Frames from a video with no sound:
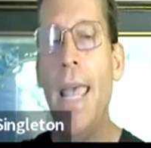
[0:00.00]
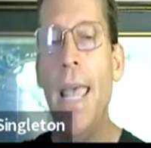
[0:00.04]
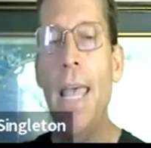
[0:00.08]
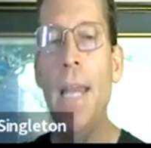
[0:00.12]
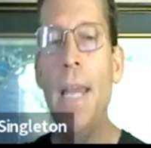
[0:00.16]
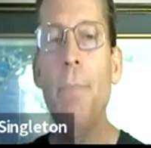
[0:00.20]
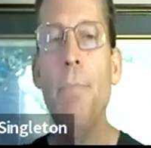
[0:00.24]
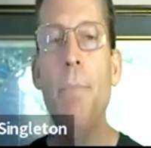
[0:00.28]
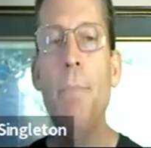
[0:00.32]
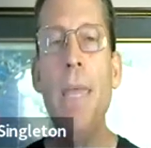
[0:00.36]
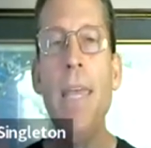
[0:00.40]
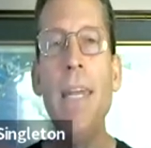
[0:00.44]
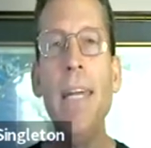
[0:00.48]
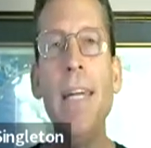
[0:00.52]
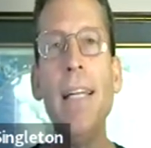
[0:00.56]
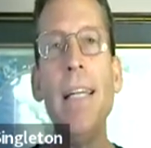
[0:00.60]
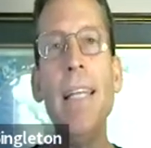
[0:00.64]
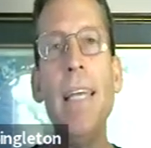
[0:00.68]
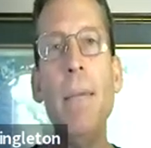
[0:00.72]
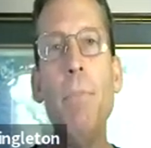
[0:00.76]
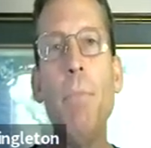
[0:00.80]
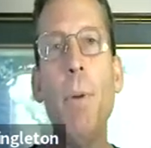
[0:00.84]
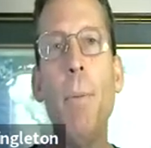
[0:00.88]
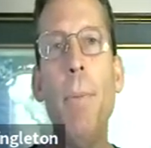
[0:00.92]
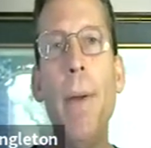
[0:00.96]
it
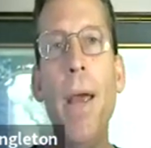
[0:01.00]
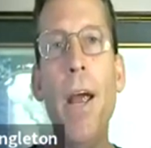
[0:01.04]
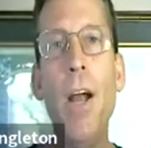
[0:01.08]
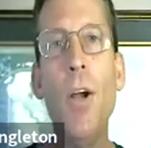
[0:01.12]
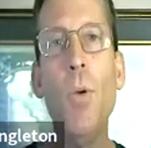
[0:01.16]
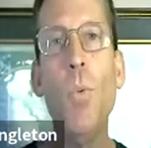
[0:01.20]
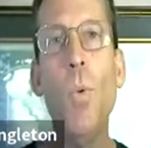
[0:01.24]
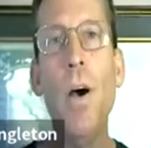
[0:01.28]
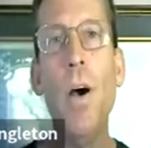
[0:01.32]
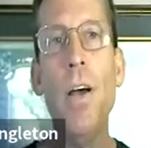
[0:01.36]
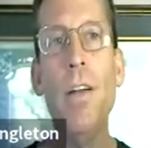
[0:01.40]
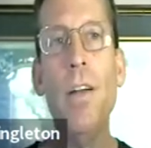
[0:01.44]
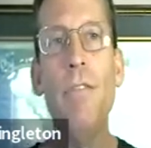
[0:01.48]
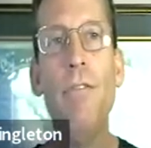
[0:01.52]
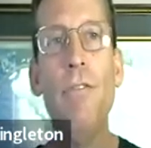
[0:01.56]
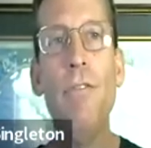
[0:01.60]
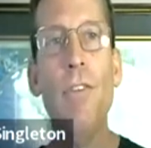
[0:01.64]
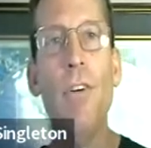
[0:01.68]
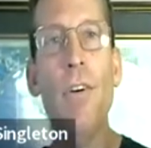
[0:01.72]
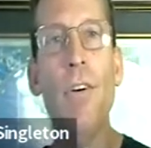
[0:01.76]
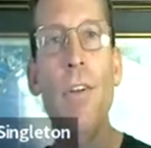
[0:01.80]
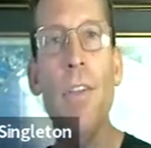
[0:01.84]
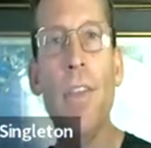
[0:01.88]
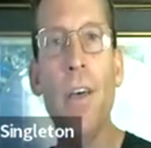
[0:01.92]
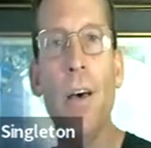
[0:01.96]
immediately prepared one
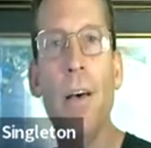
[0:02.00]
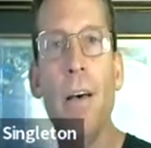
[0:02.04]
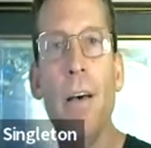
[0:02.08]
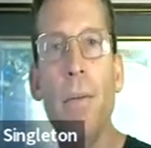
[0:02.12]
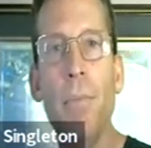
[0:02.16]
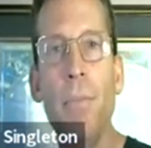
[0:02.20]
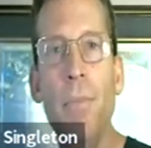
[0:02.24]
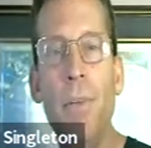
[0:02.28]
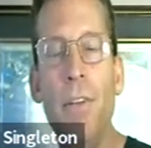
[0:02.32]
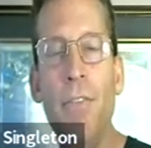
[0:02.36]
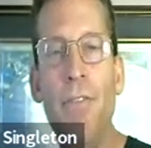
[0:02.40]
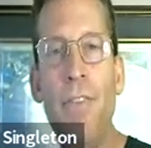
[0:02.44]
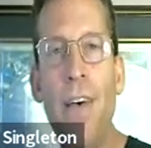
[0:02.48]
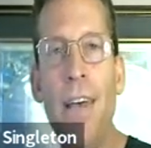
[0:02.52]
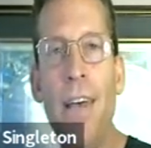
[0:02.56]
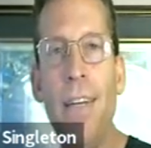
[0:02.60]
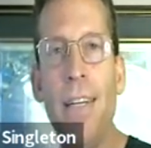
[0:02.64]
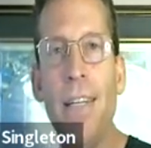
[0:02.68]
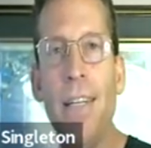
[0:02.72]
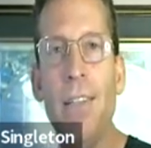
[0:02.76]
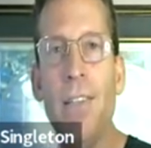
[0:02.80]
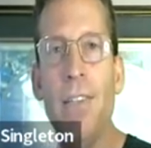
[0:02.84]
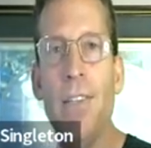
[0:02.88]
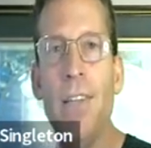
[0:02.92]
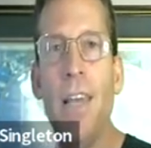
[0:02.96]
for the
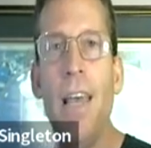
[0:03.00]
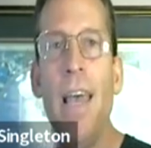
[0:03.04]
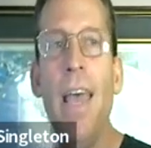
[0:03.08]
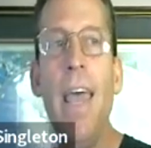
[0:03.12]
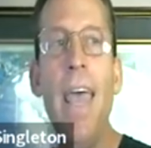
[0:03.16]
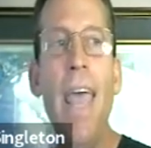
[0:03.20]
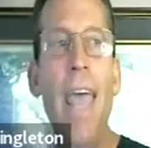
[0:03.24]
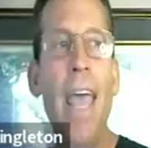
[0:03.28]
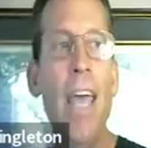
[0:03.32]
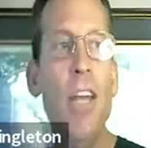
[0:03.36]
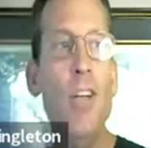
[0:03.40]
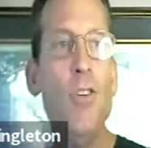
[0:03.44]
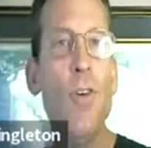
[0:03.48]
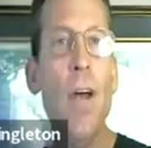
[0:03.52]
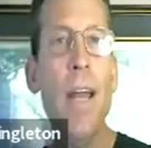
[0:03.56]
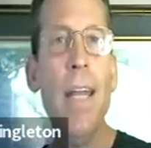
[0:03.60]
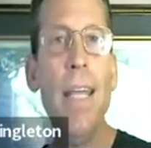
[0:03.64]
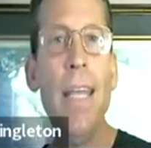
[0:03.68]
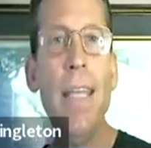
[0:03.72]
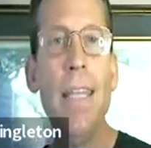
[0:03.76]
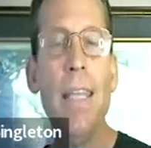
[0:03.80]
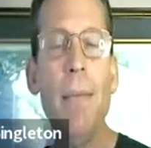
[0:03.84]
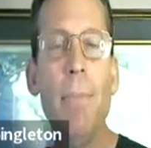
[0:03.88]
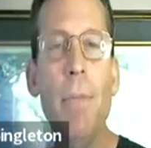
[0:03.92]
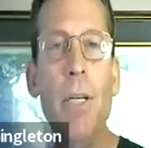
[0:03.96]
defendants and tried
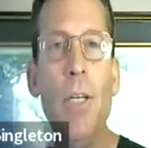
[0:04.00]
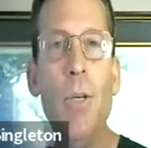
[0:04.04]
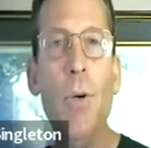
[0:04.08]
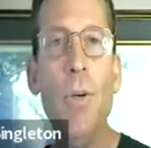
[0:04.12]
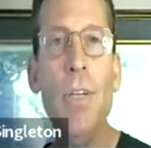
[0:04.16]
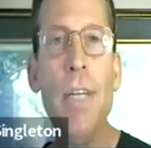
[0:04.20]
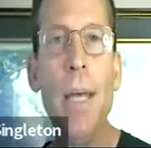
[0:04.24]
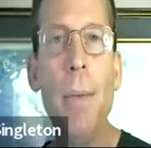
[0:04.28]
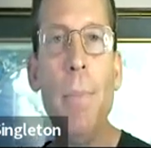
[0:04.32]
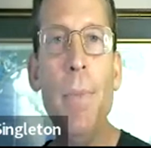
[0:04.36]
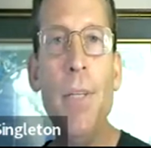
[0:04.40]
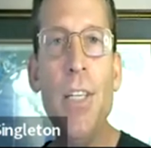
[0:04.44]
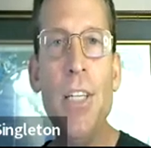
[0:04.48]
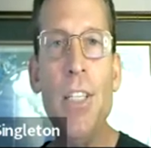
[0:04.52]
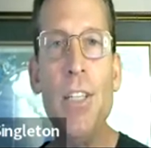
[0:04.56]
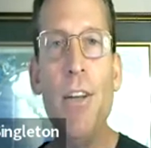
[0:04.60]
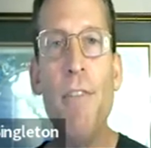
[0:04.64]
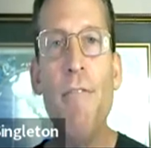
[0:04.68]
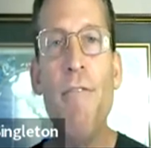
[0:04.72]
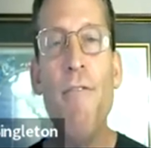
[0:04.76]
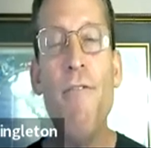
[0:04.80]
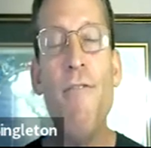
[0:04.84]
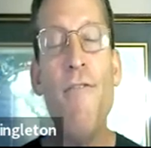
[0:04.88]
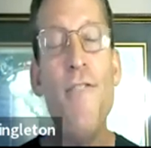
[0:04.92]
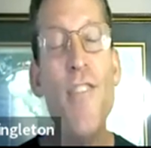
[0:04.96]
to get them into a
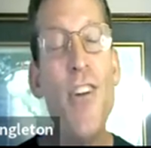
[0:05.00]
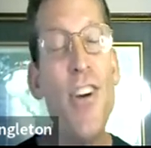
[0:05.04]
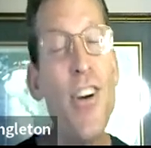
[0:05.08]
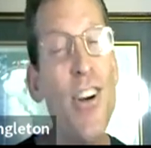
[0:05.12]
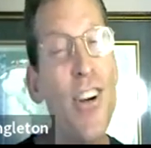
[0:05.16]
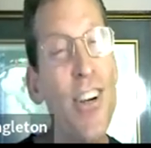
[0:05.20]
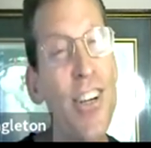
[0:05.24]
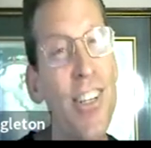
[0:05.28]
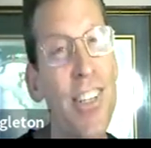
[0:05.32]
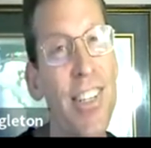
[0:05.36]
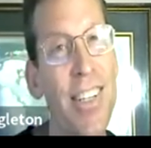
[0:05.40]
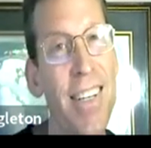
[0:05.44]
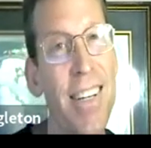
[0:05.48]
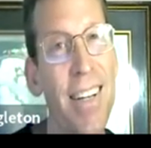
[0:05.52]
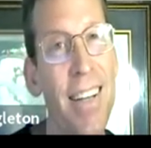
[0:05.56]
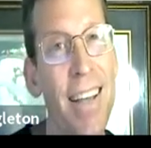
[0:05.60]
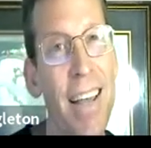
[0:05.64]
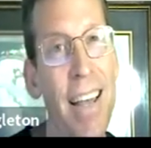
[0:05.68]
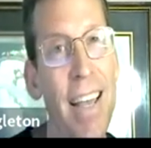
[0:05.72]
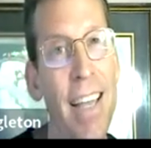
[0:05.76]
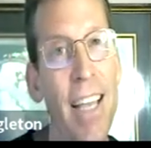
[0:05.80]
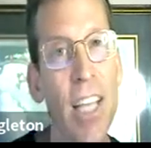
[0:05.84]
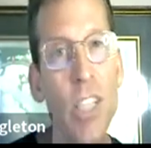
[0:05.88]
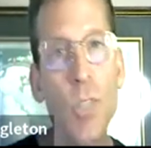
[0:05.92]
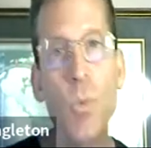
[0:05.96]
deposition first,
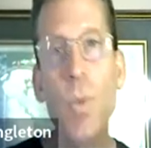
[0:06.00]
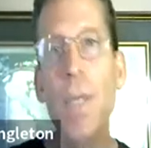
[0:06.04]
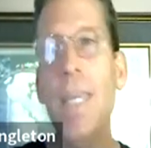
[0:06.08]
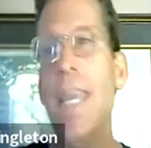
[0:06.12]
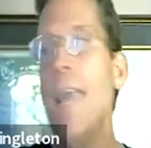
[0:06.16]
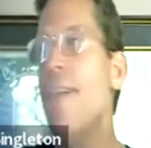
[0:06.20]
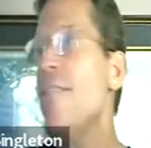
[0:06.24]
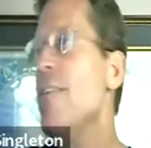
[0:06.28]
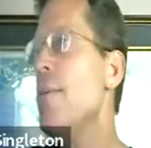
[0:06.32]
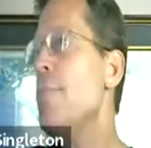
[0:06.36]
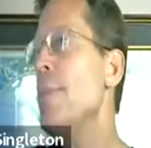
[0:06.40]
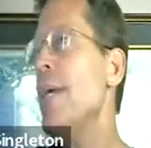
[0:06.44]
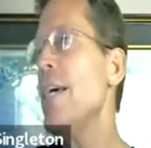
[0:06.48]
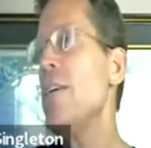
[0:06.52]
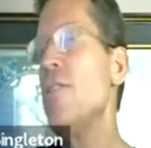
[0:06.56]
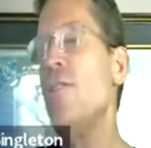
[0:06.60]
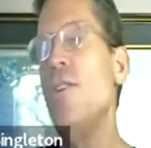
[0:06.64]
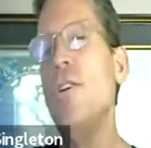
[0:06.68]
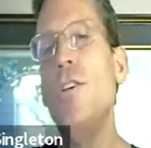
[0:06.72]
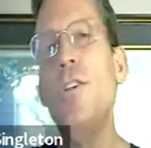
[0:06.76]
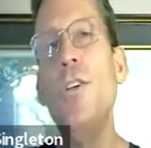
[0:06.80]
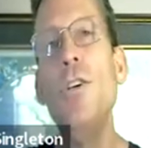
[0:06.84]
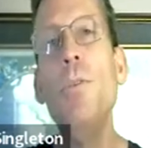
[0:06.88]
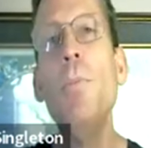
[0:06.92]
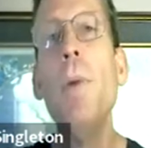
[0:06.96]
because we gave them an
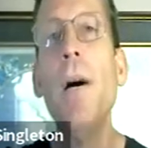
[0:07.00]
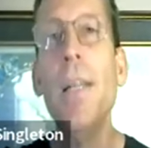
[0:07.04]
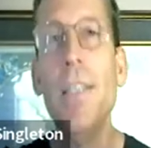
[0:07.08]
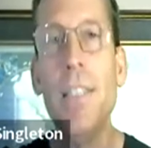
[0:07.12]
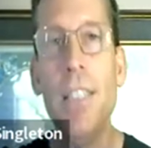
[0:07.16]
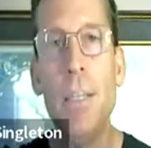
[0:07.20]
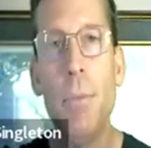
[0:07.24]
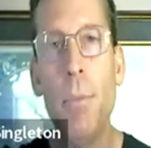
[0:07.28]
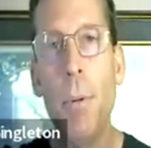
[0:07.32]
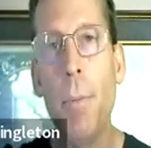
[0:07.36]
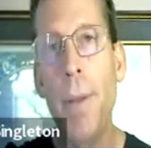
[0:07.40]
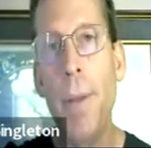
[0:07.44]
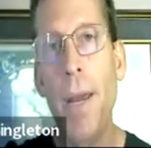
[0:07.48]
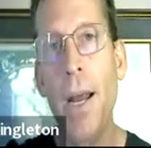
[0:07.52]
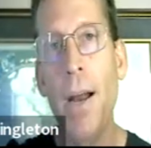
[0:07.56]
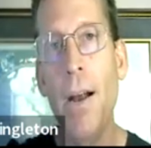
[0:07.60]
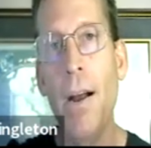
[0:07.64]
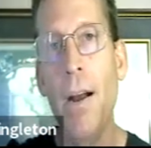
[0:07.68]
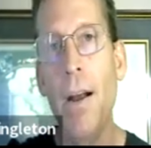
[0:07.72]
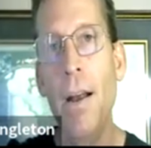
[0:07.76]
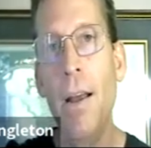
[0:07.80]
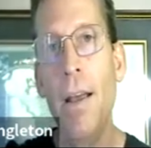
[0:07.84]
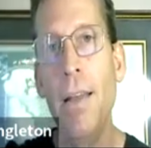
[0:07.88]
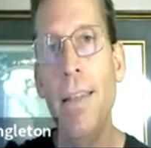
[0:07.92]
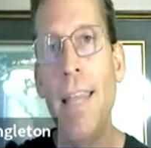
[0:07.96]
extra two months to
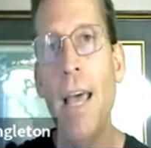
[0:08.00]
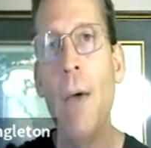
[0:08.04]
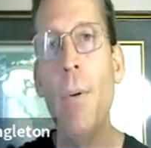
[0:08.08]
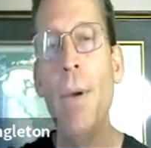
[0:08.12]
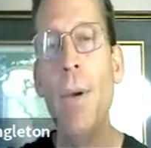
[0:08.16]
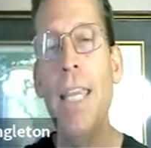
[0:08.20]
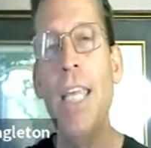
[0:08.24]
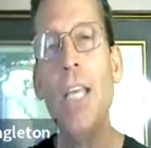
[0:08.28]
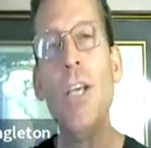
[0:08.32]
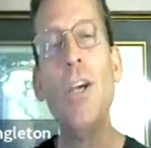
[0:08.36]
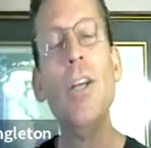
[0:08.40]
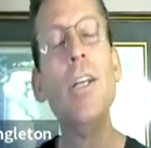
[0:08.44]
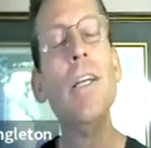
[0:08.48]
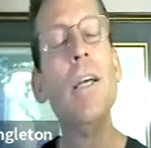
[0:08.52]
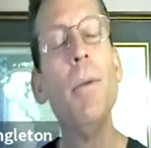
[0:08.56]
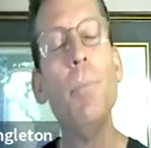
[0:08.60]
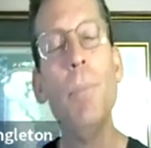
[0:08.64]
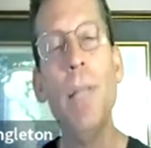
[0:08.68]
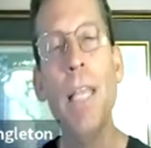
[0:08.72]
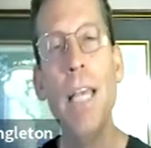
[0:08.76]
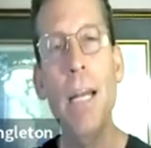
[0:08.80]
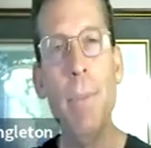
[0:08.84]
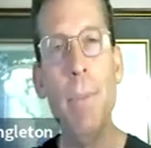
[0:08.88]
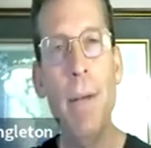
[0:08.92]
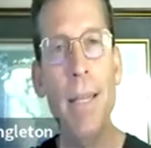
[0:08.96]
prepare. That way they couldn't
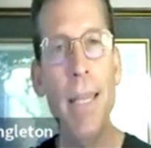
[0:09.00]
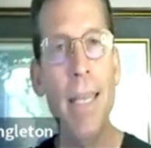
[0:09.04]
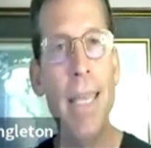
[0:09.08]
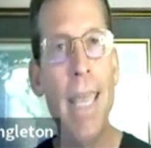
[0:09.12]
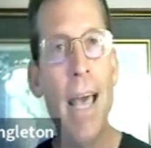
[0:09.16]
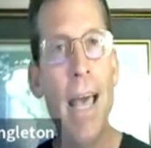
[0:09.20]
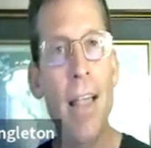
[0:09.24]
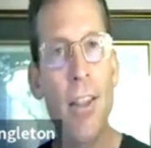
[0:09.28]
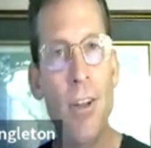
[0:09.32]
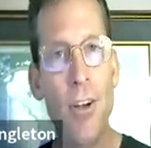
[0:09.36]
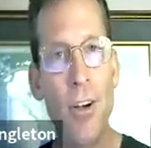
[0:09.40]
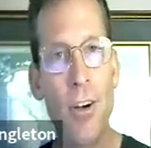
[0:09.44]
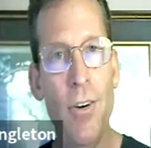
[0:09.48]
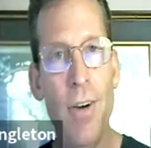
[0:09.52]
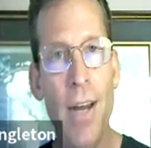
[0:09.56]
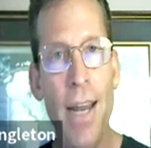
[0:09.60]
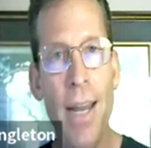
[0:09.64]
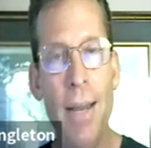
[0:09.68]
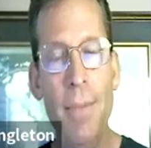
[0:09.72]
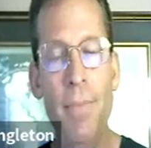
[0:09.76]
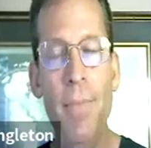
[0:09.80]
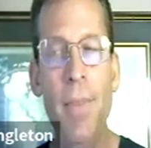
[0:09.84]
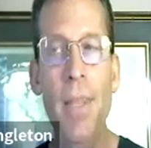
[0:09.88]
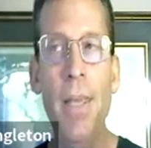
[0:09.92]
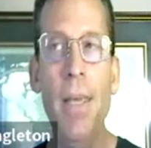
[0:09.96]
complain about the calendar,
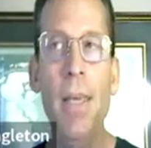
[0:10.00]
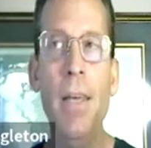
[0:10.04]
right?